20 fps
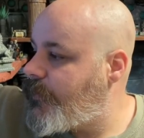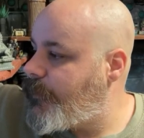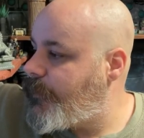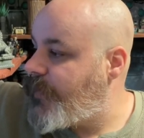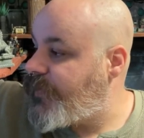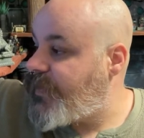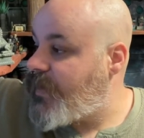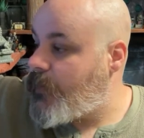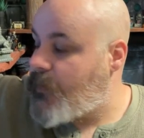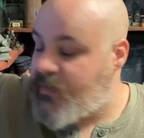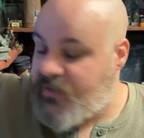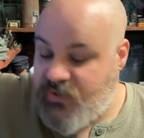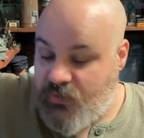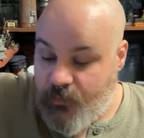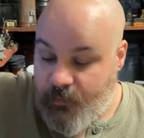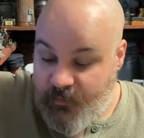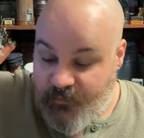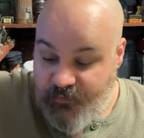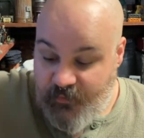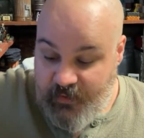But they were
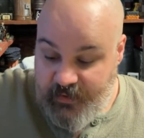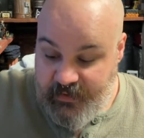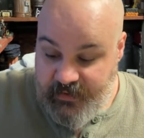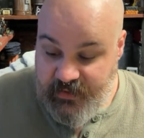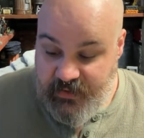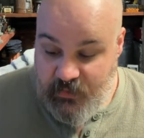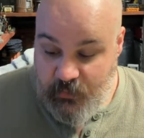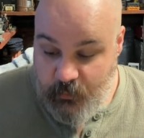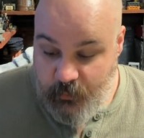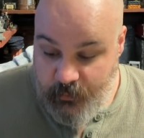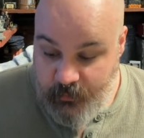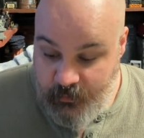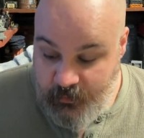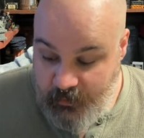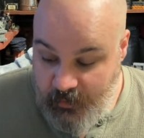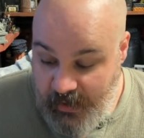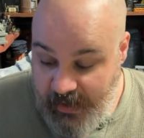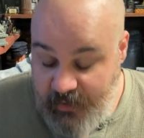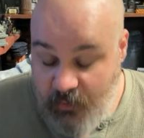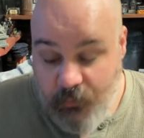super fucking cute.
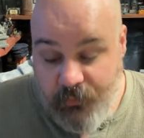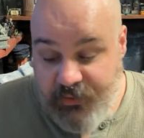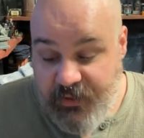I don't